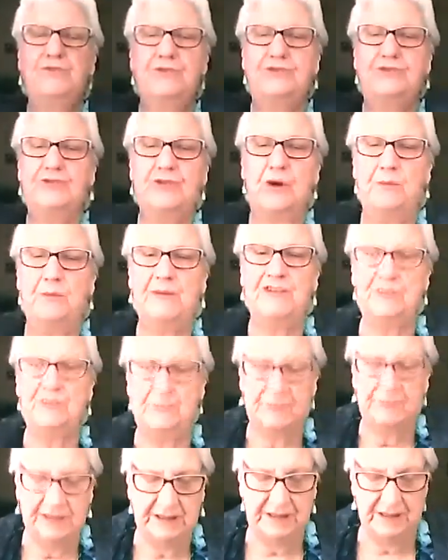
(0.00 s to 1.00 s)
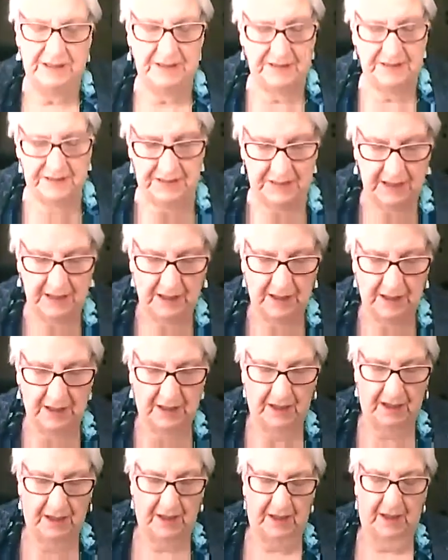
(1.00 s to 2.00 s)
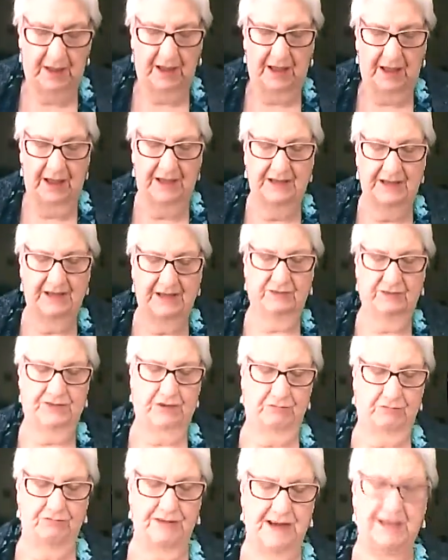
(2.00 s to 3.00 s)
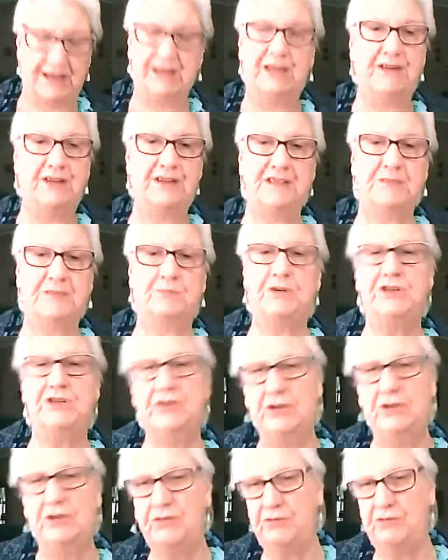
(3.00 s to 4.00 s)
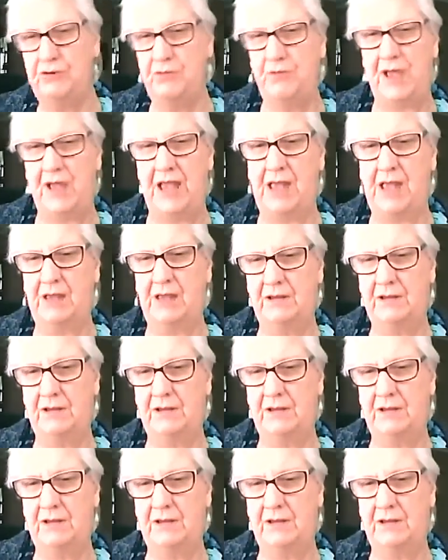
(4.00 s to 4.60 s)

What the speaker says: so much abundance and radiant expression through me.